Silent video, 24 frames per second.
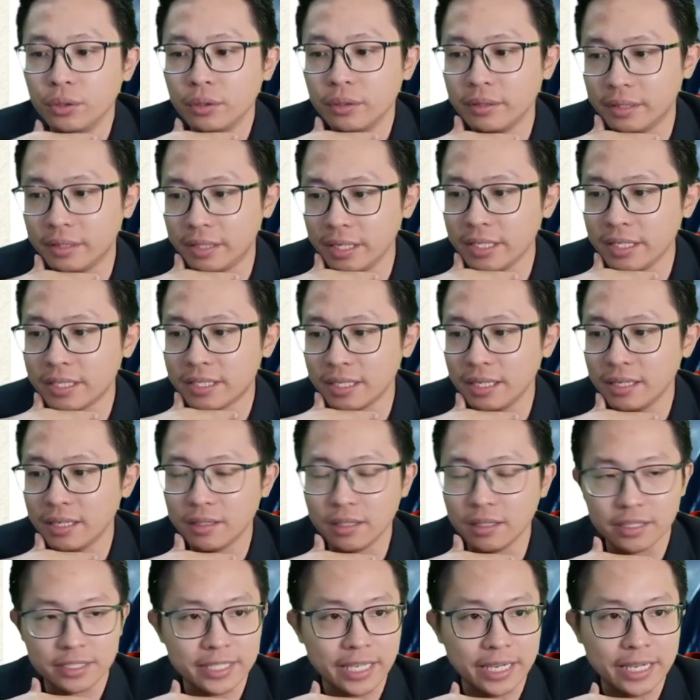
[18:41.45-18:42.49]

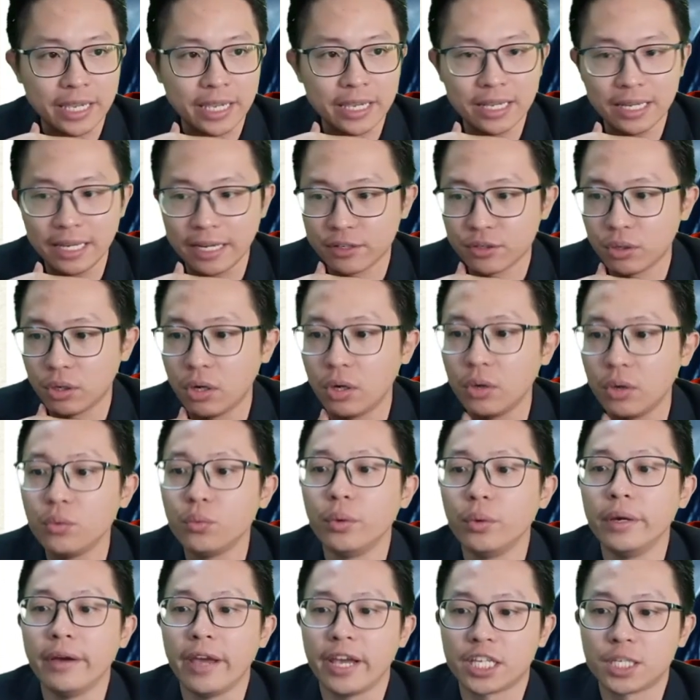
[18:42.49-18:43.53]
The second electron
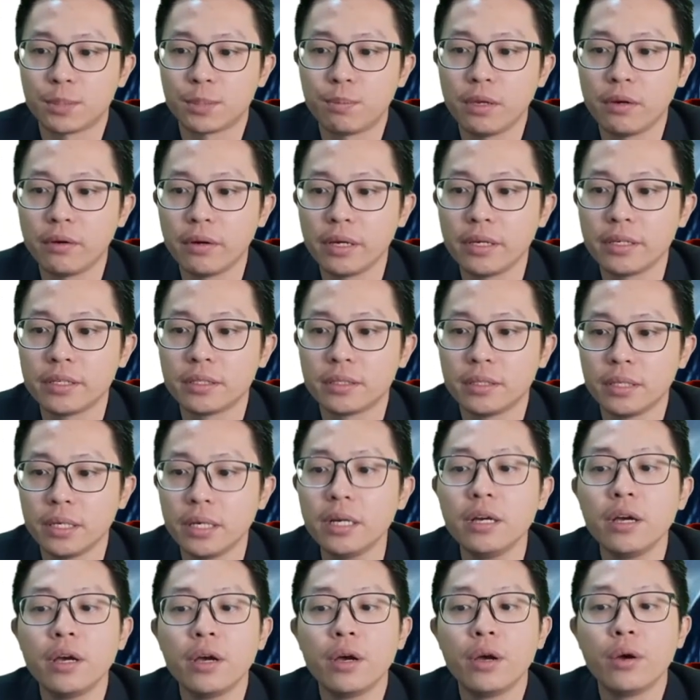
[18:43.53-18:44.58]
will experience the